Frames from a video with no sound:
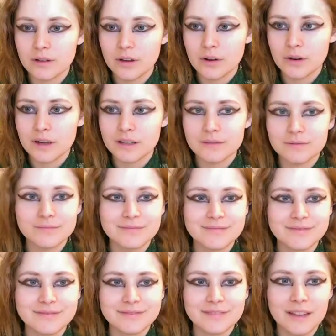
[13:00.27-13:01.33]
All right.
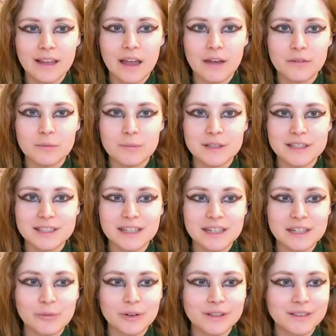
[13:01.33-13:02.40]
Have I missed
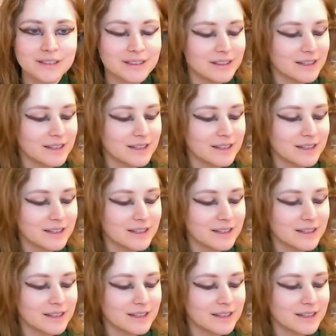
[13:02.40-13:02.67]
anyone?